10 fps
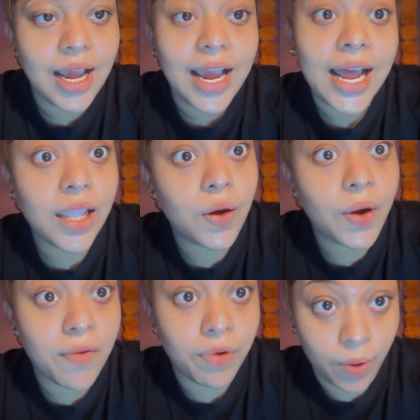Hello
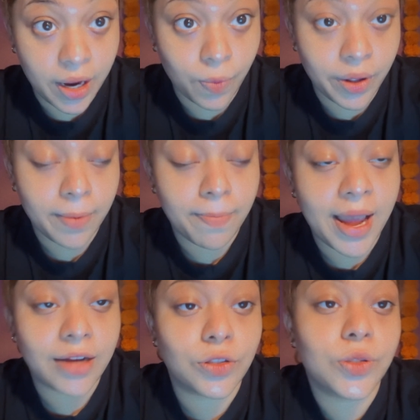everyone, welcome
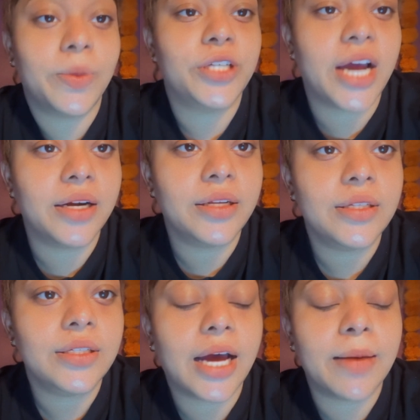back to my
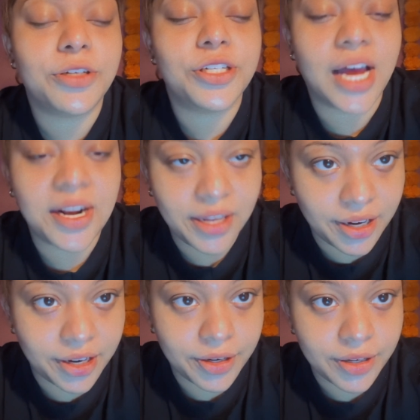channel. I'm Shan
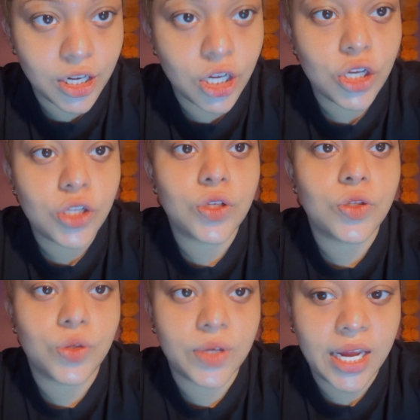here. So
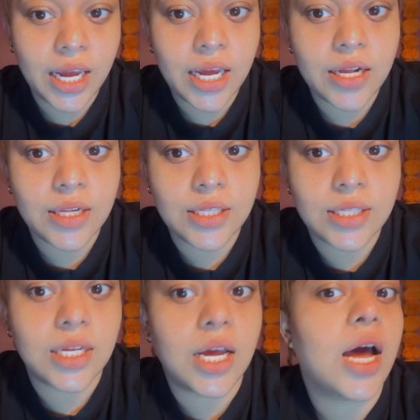today is
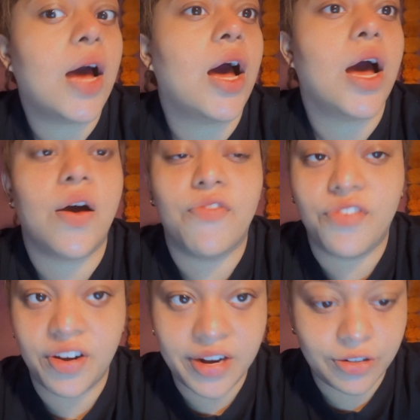a
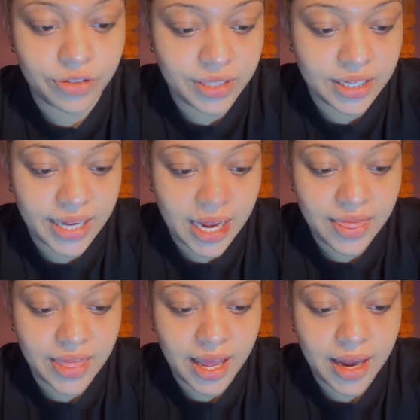very interesting day
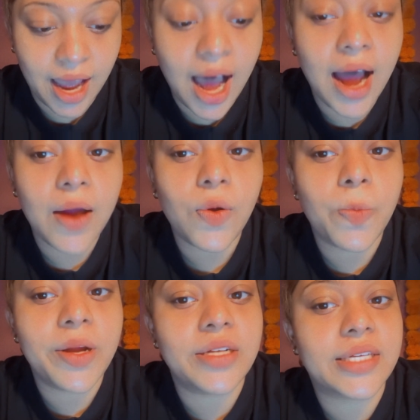that I will be
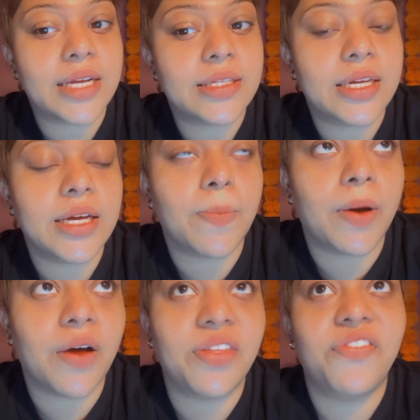discussing
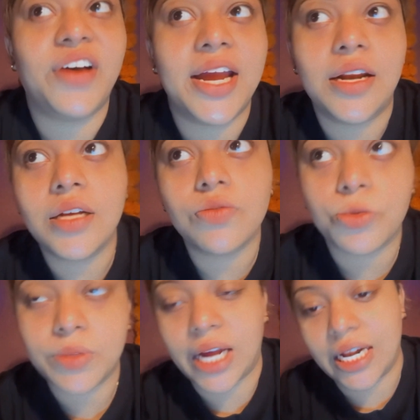about the findings from
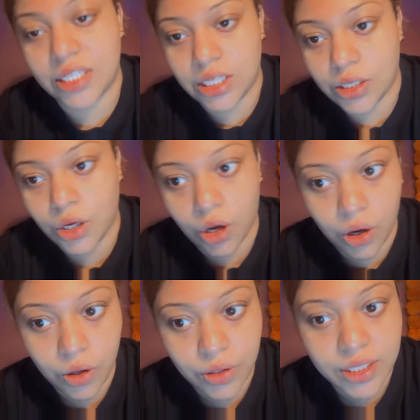the article
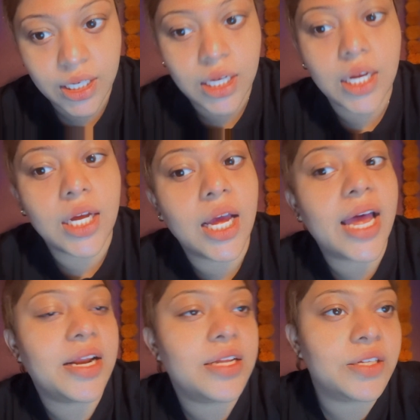called An
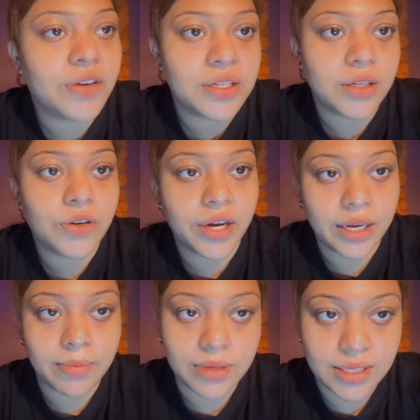Integrated Curriculum
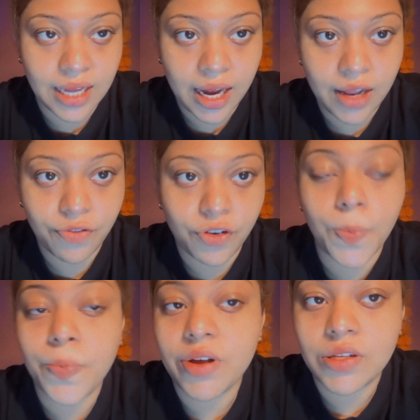Design for
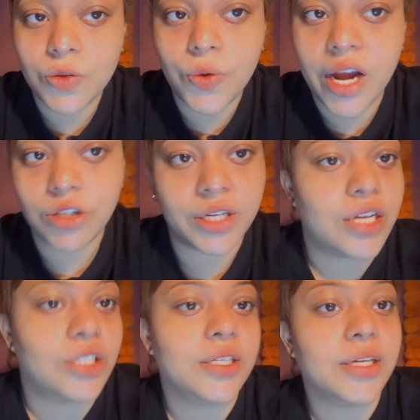Preschool
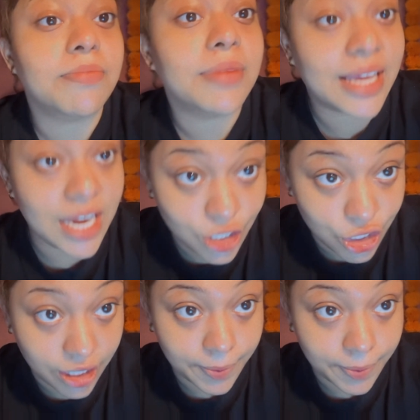Education in Malaysia.